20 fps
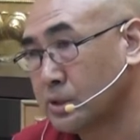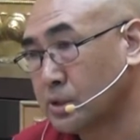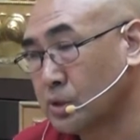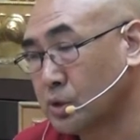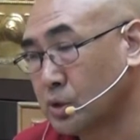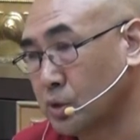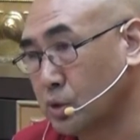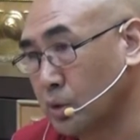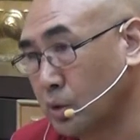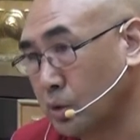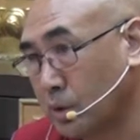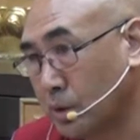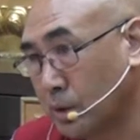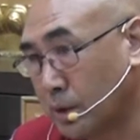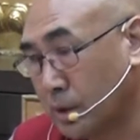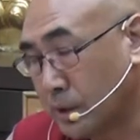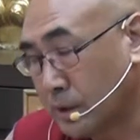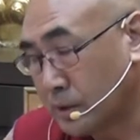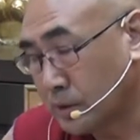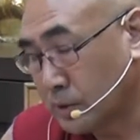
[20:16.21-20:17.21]
So
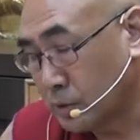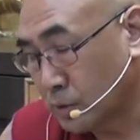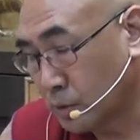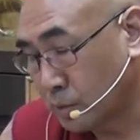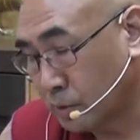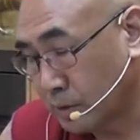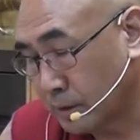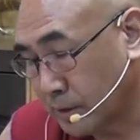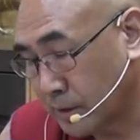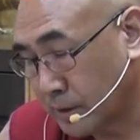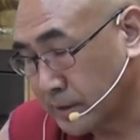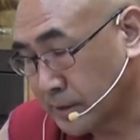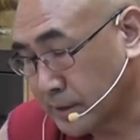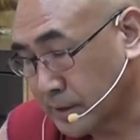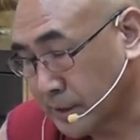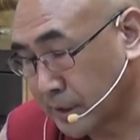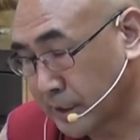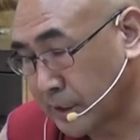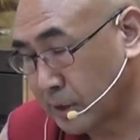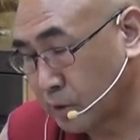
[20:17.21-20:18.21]

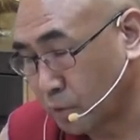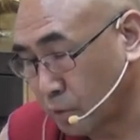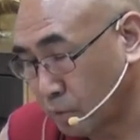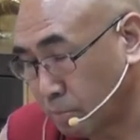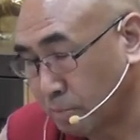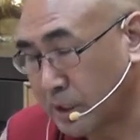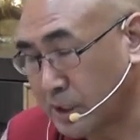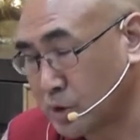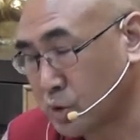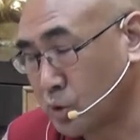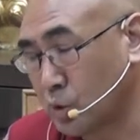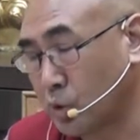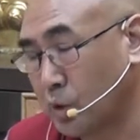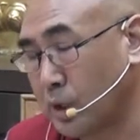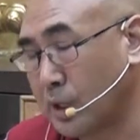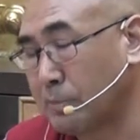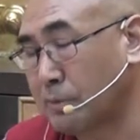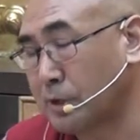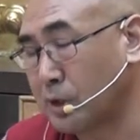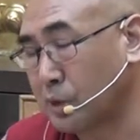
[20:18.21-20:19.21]
second, you must
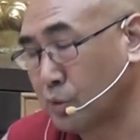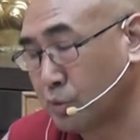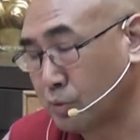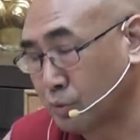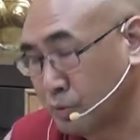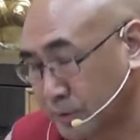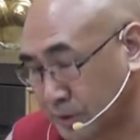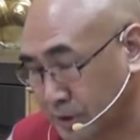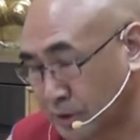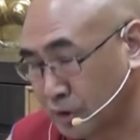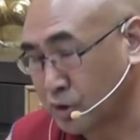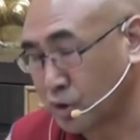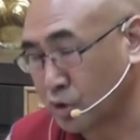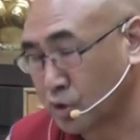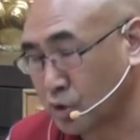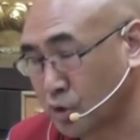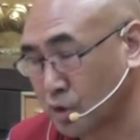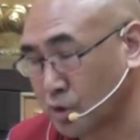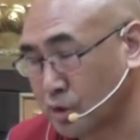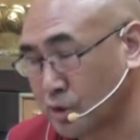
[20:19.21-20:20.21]
know after you see the
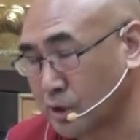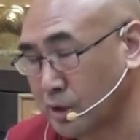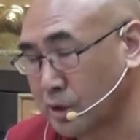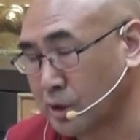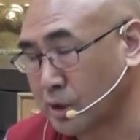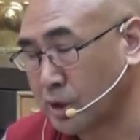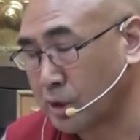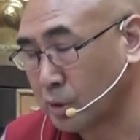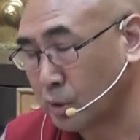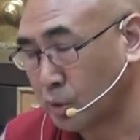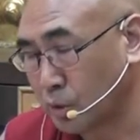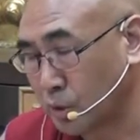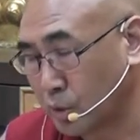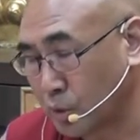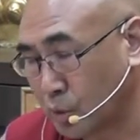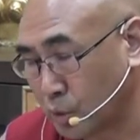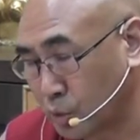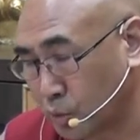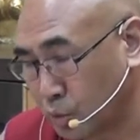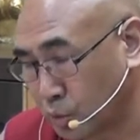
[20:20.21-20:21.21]
doctor, you
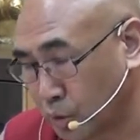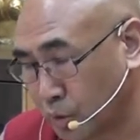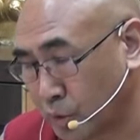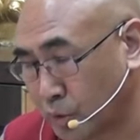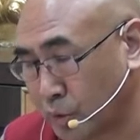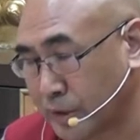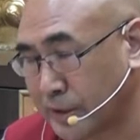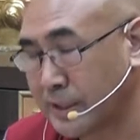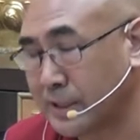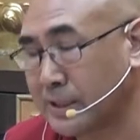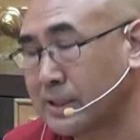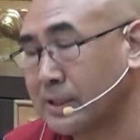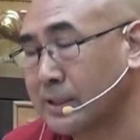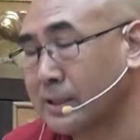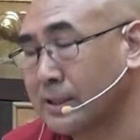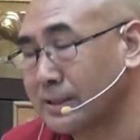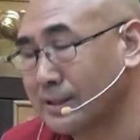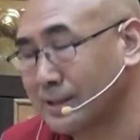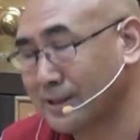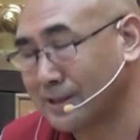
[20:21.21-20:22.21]
know, you're going to get
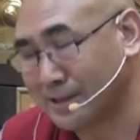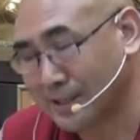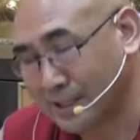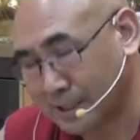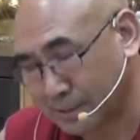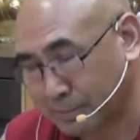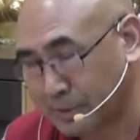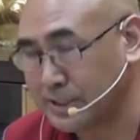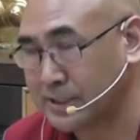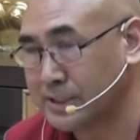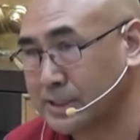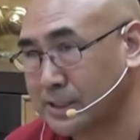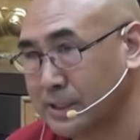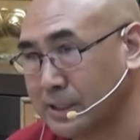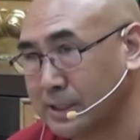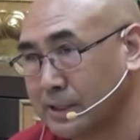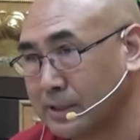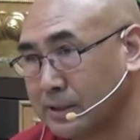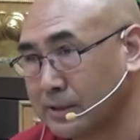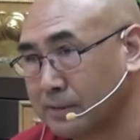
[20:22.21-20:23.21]
the right
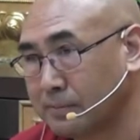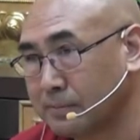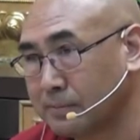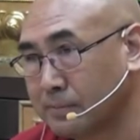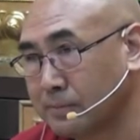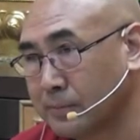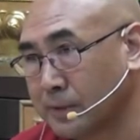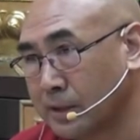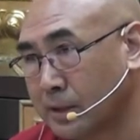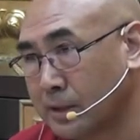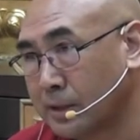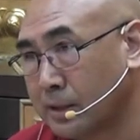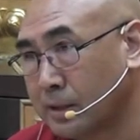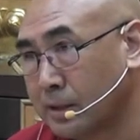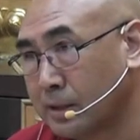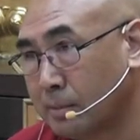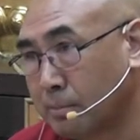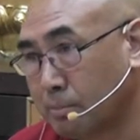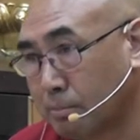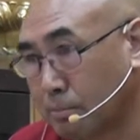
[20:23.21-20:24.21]
medicine.
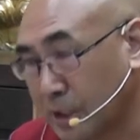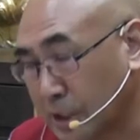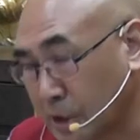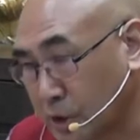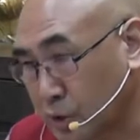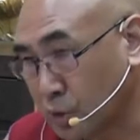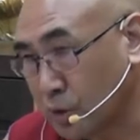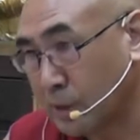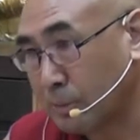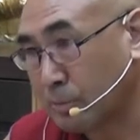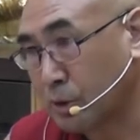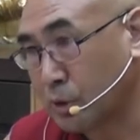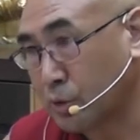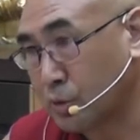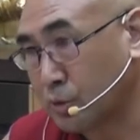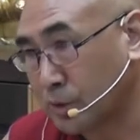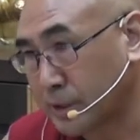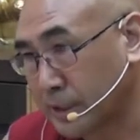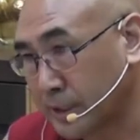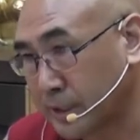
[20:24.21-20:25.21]
Make sure after
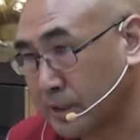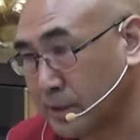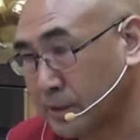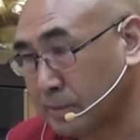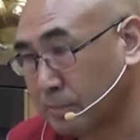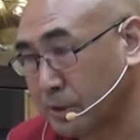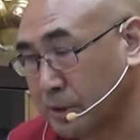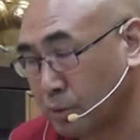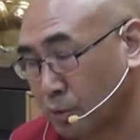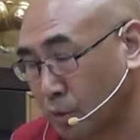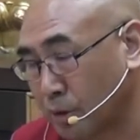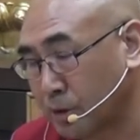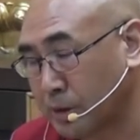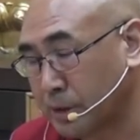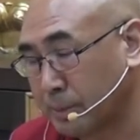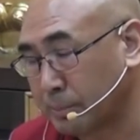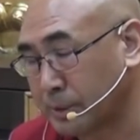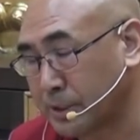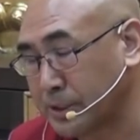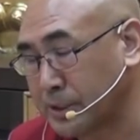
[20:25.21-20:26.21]
you get the
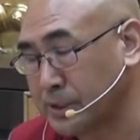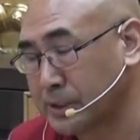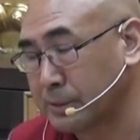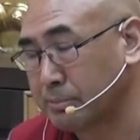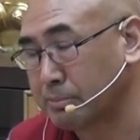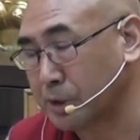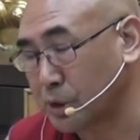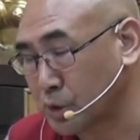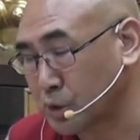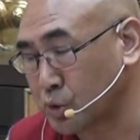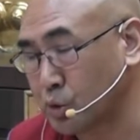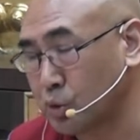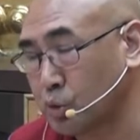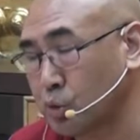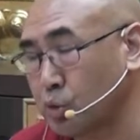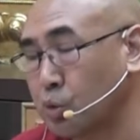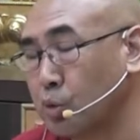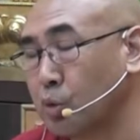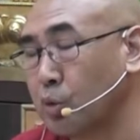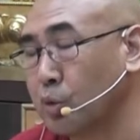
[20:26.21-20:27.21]
medicine, make sure
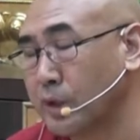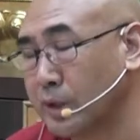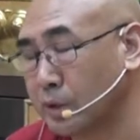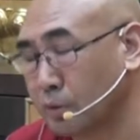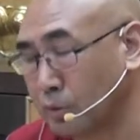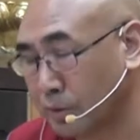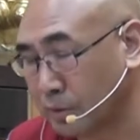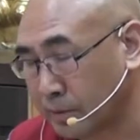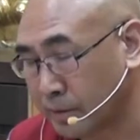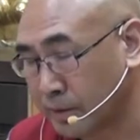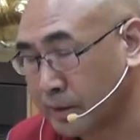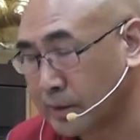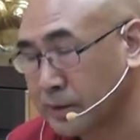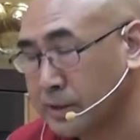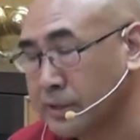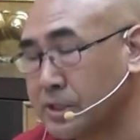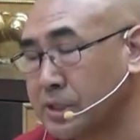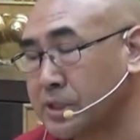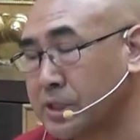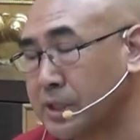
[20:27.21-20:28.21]
you, you know,
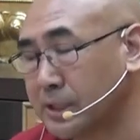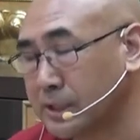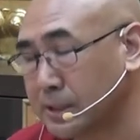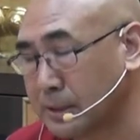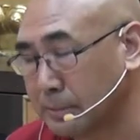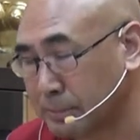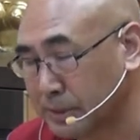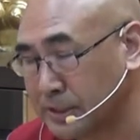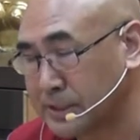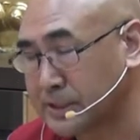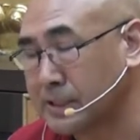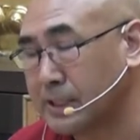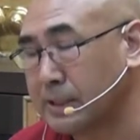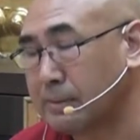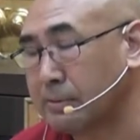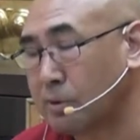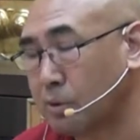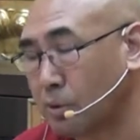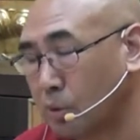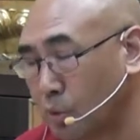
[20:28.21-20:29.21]
check the
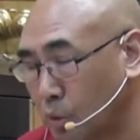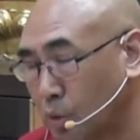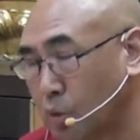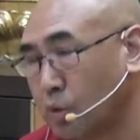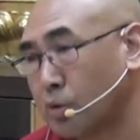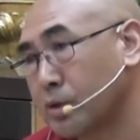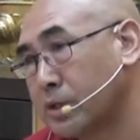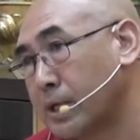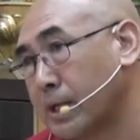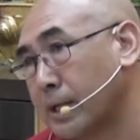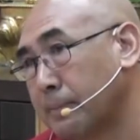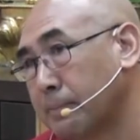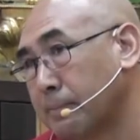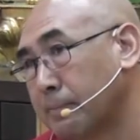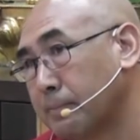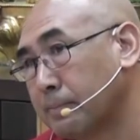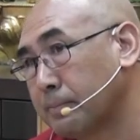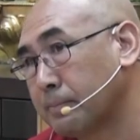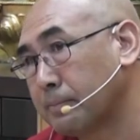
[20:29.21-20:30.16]
medicine on time.